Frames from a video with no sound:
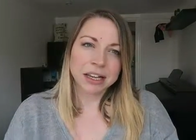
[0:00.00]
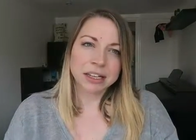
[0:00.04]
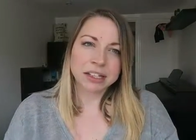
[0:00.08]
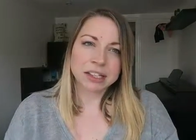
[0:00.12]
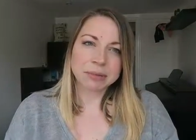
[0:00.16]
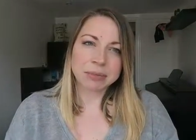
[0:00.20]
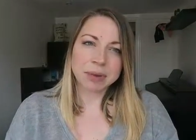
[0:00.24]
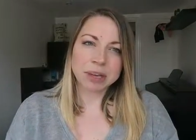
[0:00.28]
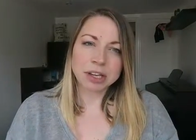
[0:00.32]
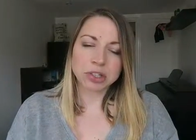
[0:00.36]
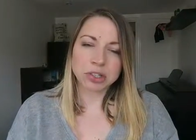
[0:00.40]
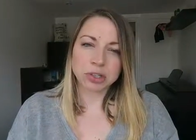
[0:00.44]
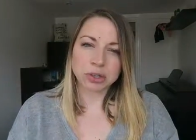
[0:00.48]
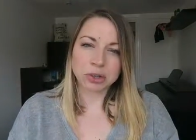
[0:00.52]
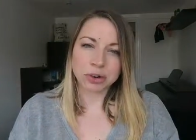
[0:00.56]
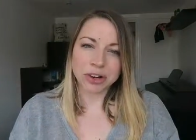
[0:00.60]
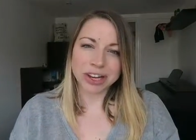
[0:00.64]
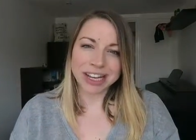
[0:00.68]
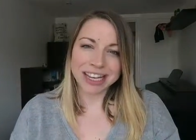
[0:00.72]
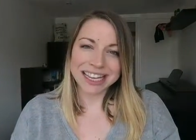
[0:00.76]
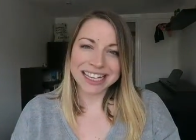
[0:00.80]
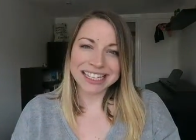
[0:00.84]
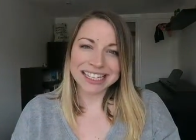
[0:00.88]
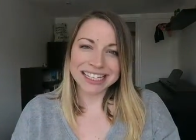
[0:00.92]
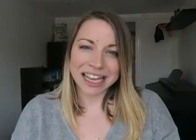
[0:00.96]
So make sure
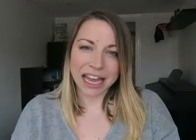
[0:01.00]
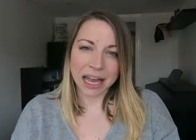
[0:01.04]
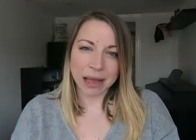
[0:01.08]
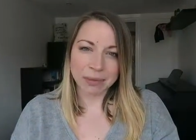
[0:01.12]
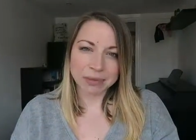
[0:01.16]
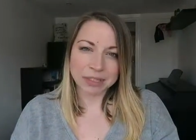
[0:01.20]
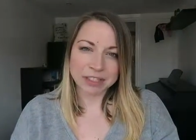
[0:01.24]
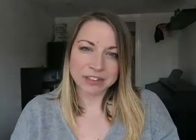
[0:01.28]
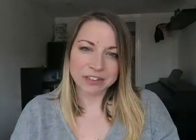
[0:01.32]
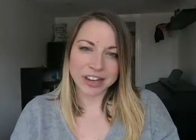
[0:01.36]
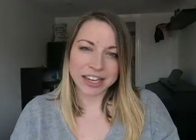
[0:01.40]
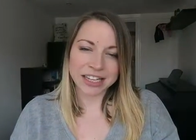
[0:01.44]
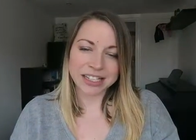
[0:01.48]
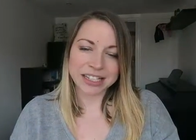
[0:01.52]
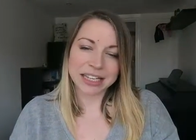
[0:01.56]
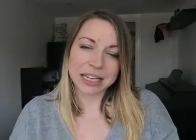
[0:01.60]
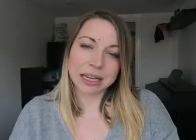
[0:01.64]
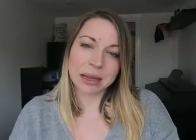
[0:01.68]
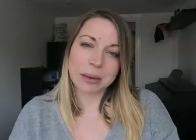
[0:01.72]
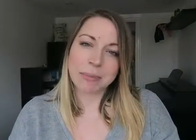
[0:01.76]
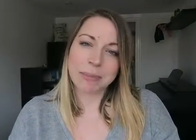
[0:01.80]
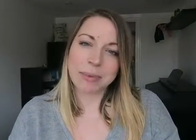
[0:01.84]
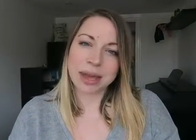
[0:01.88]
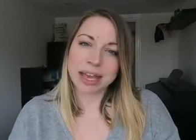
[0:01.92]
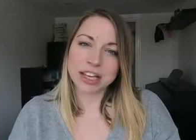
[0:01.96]
it is
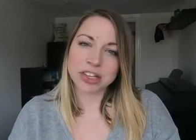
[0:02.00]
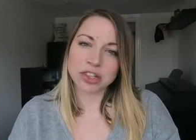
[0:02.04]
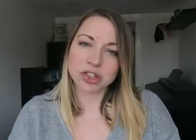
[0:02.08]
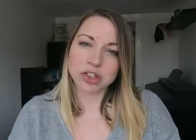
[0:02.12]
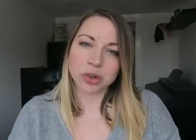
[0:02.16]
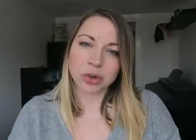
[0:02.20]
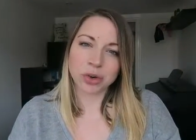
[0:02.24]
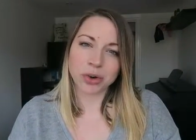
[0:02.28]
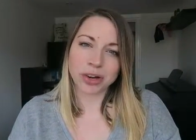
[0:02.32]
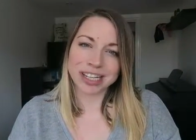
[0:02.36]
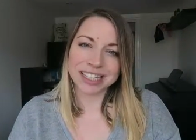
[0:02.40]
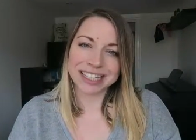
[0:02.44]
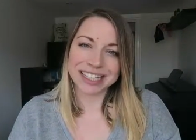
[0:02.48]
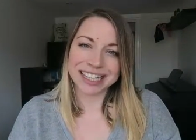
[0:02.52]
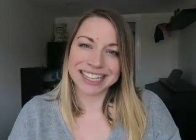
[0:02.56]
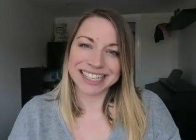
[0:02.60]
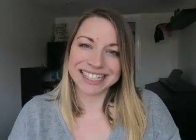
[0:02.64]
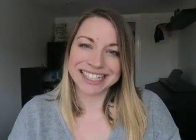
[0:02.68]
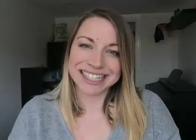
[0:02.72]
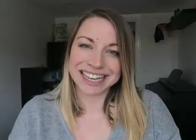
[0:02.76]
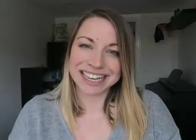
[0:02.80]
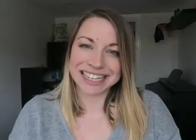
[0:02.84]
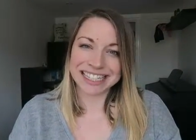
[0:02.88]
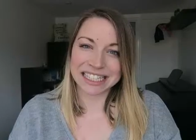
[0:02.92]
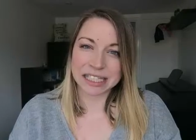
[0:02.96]
captivating, make sure it is
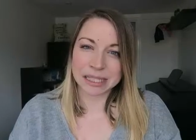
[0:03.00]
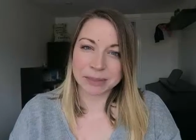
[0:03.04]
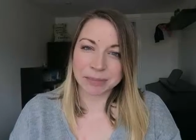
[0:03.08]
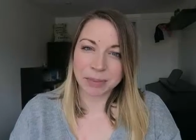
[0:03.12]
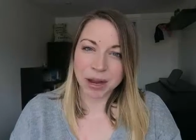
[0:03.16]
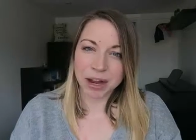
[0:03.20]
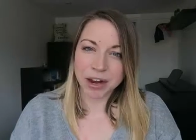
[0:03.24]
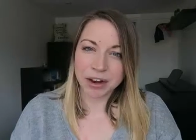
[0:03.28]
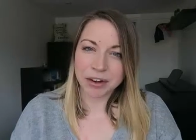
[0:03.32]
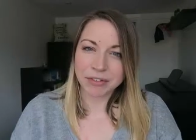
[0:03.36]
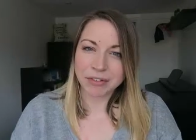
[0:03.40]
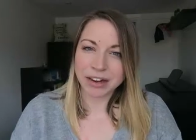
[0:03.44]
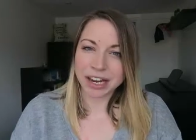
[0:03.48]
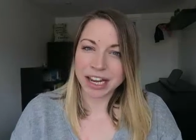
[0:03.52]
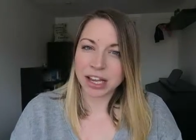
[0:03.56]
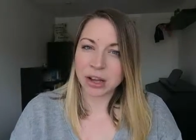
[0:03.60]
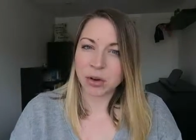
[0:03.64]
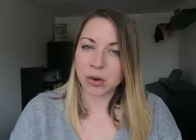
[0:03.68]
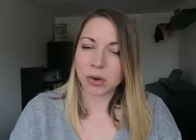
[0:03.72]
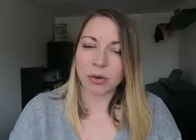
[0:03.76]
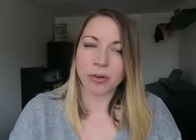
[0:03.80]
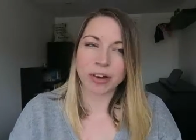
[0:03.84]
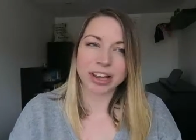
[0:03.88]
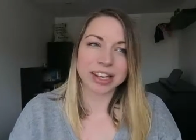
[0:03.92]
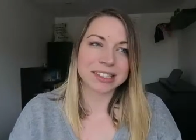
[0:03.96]
inspiring
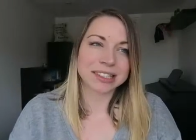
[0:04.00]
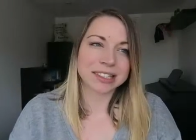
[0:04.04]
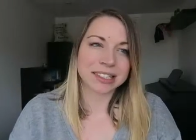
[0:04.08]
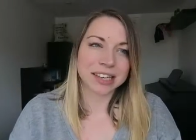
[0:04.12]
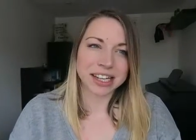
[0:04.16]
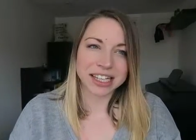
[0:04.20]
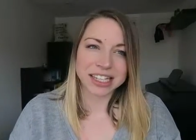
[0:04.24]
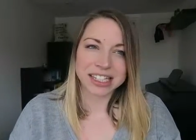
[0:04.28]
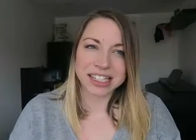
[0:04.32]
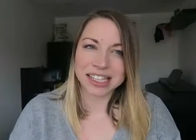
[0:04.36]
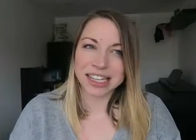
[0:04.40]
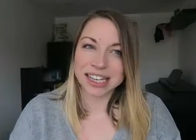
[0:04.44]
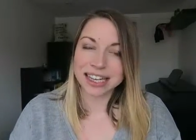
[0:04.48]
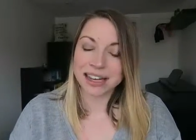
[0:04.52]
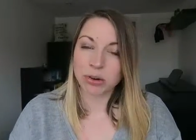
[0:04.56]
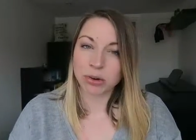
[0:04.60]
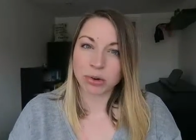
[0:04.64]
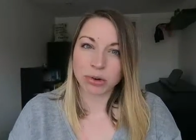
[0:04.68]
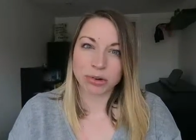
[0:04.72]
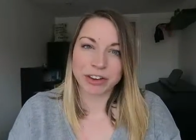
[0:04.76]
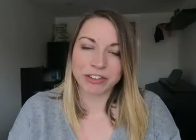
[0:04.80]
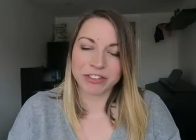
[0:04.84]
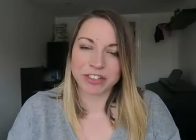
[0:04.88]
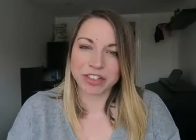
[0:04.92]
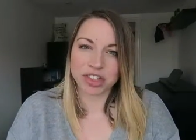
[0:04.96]
or exciting
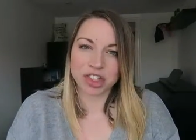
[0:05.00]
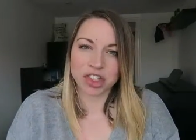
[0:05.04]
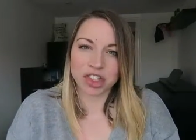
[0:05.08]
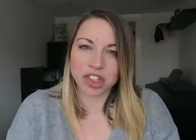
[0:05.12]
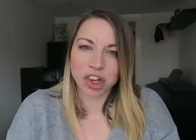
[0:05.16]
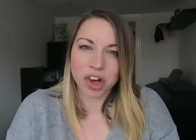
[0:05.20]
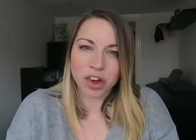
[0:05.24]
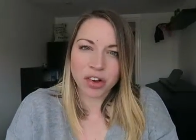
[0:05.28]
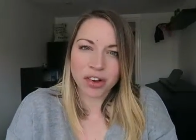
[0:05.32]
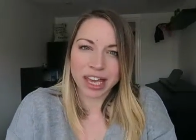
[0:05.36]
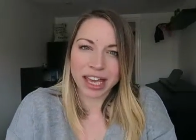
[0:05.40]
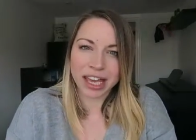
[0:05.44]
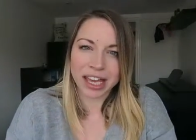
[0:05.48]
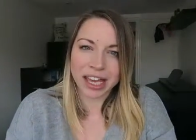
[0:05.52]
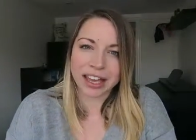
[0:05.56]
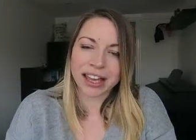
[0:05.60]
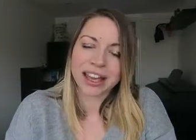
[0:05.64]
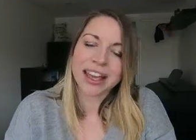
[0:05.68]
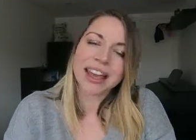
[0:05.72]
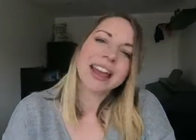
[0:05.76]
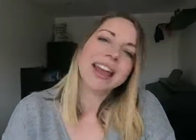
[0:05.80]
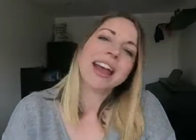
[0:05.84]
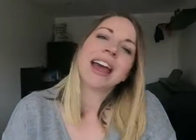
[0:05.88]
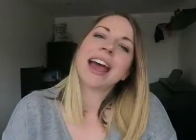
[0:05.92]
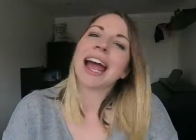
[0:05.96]
or even shocking,
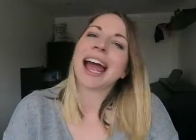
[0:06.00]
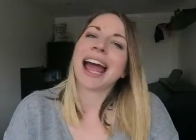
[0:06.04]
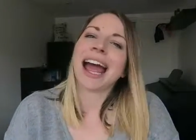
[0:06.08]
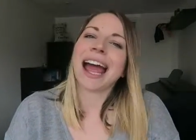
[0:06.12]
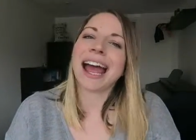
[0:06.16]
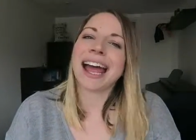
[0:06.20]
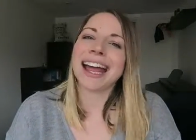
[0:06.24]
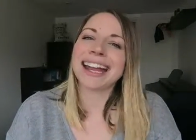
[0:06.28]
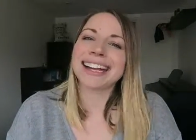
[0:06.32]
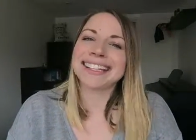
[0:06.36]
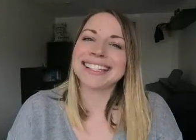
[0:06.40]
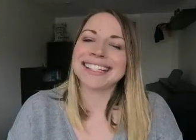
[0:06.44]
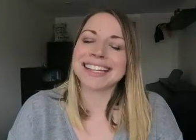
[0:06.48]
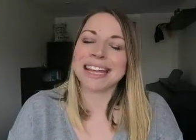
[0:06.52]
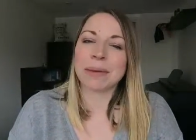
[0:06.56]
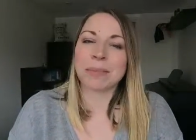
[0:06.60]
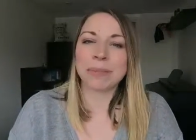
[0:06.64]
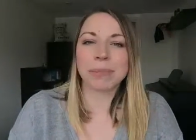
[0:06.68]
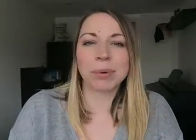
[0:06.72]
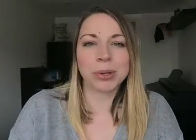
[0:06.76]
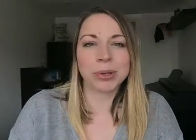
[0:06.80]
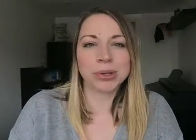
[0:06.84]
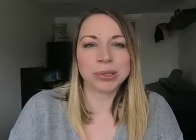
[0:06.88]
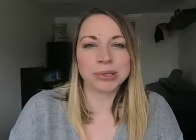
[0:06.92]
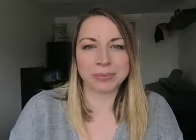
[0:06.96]
and it
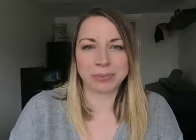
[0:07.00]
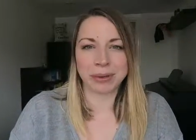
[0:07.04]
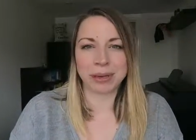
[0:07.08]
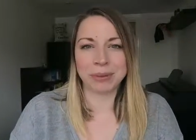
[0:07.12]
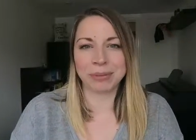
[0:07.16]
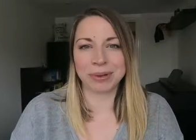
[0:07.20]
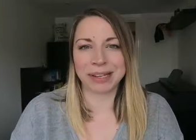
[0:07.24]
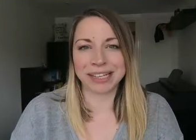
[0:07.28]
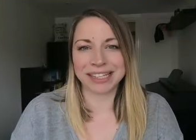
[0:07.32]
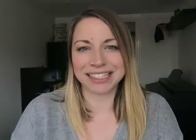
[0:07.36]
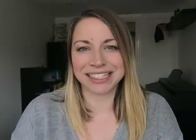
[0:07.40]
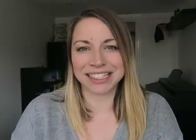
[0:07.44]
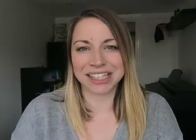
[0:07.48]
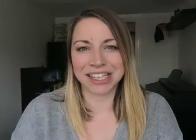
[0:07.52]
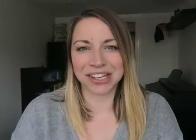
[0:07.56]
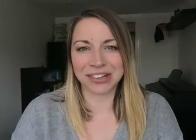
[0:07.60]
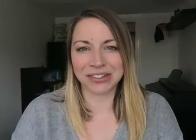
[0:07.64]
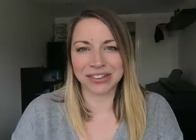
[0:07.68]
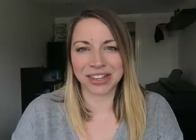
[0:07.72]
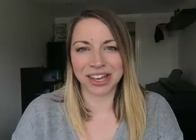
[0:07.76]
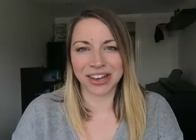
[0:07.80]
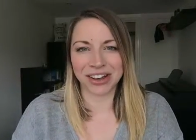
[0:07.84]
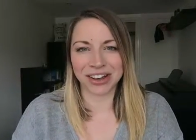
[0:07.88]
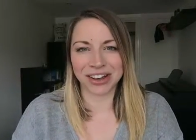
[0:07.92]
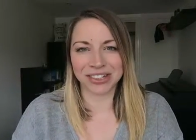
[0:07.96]
pulls people into
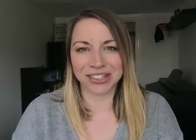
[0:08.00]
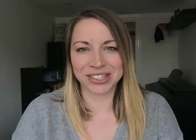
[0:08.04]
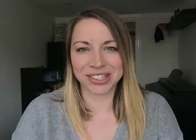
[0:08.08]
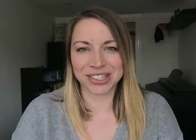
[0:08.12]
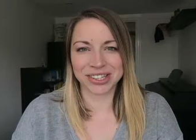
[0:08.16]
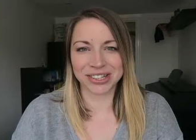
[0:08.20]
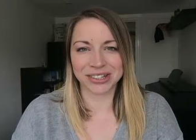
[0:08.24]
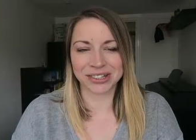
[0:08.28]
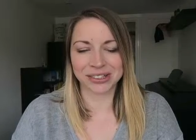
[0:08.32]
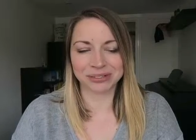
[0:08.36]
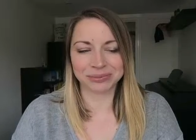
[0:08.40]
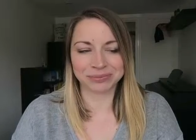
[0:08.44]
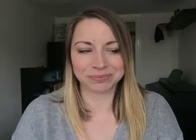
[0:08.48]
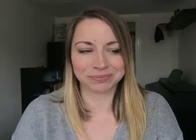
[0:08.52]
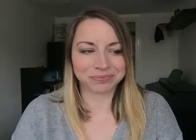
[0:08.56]
the article.